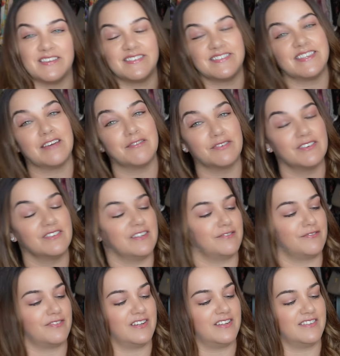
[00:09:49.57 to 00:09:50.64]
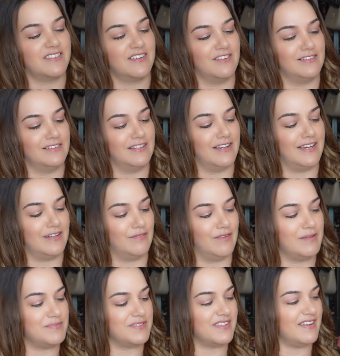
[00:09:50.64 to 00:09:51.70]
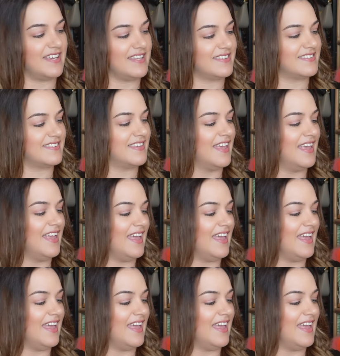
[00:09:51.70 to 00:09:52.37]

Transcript: several different online websites,